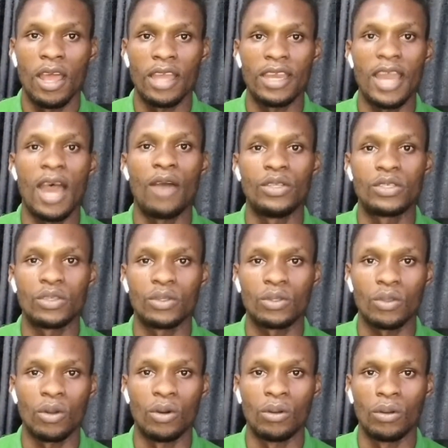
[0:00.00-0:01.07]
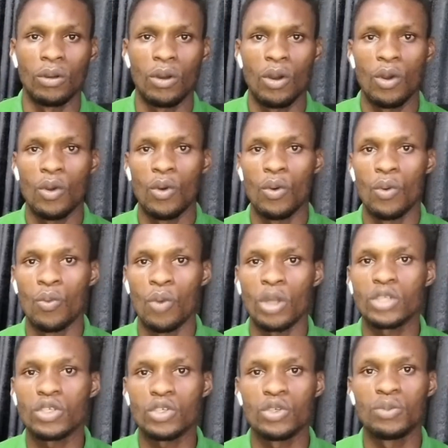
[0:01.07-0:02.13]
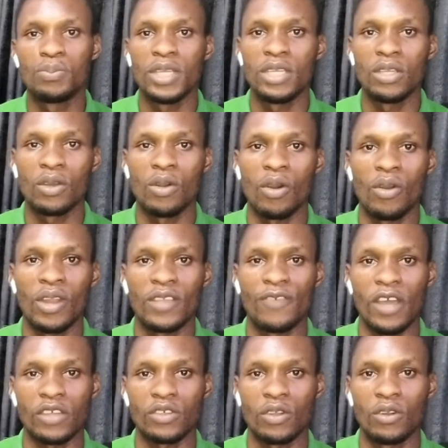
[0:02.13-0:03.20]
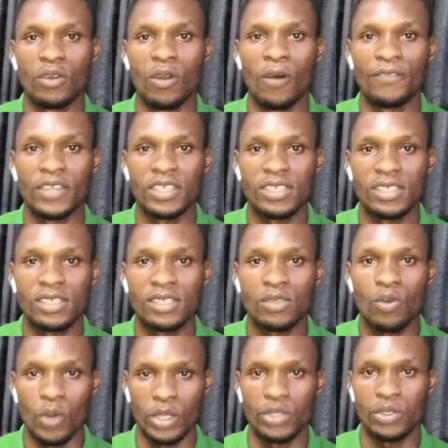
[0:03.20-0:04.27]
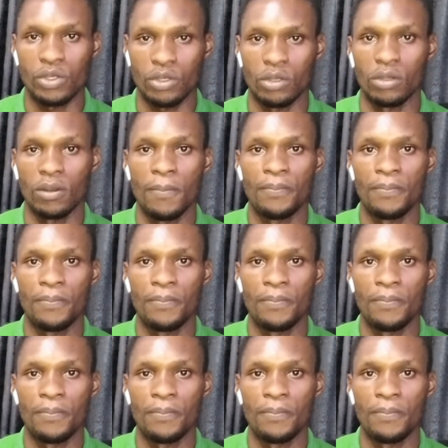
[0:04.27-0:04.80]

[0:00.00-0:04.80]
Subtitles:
Now it's your turn. What should be the correct version of this question?